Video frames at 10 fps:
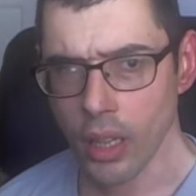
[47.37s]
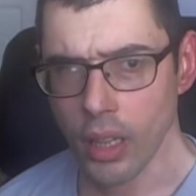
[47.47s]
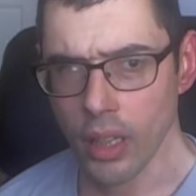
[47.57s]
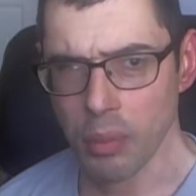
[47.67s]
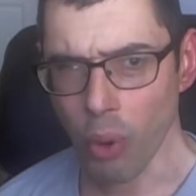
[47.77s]

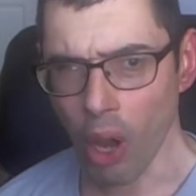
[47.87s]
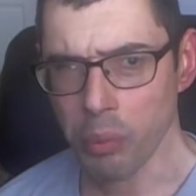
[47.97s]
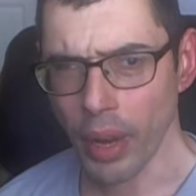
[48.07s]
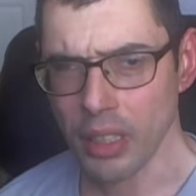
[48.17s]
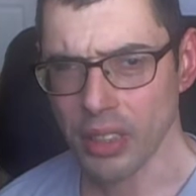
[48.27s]
The
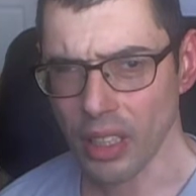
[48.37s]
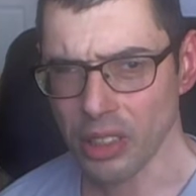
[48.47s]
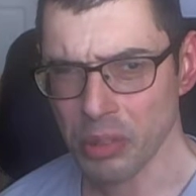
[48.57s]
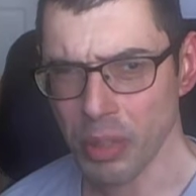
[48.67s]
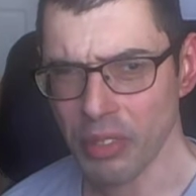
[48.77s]
broad-based
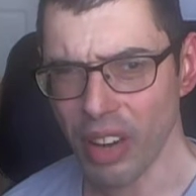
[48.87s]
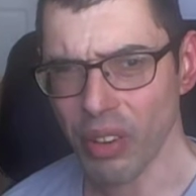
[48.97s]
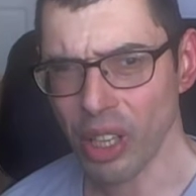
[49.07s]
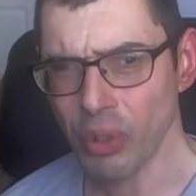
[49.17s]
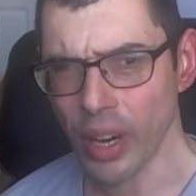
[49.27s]
S&P
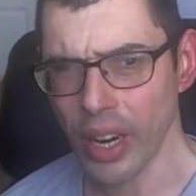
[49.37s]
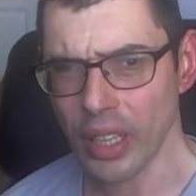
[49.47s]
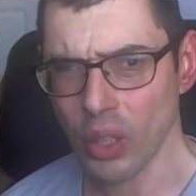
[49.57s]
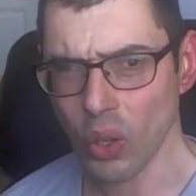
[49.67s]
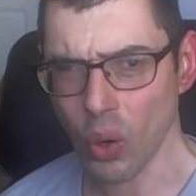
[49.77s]
500
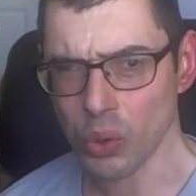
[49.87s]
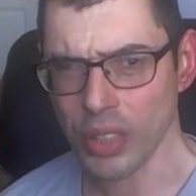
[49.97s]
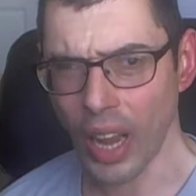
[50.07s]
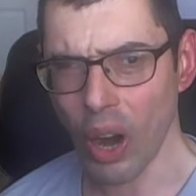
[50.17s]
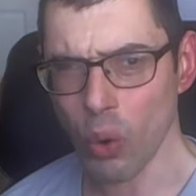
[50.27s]
closed
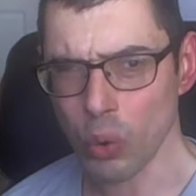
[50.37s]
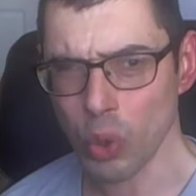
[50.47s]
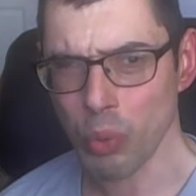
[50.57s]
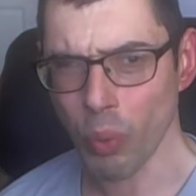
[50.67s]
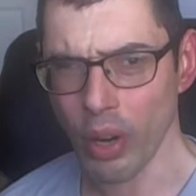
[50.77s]
down
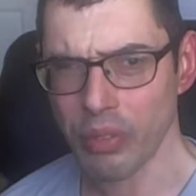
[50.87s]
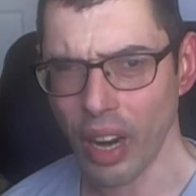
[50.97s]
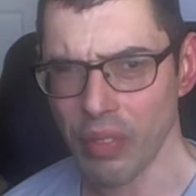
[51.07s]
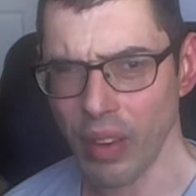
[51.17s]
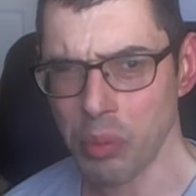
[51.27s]

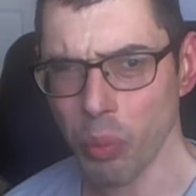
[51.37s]
2.58